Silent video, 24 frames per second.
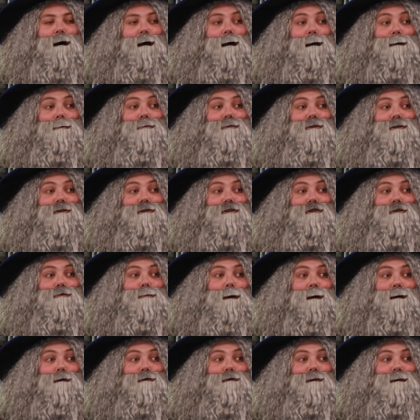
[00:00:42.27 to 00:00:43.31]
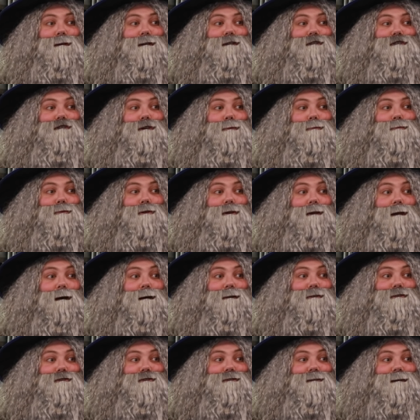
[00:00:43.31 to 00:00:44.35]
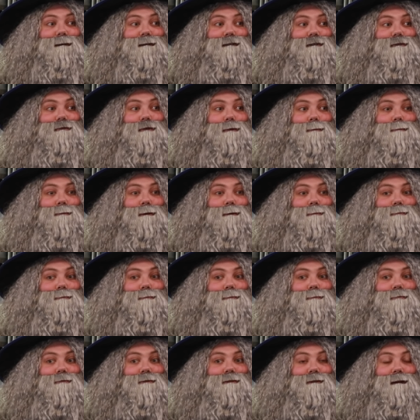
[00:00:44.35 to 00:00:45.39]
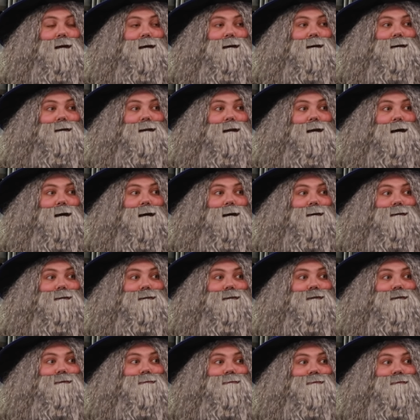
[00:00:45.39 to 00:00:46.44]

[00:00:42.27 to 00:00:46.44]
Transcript: I'm just spouting some nonsense from the sidelines.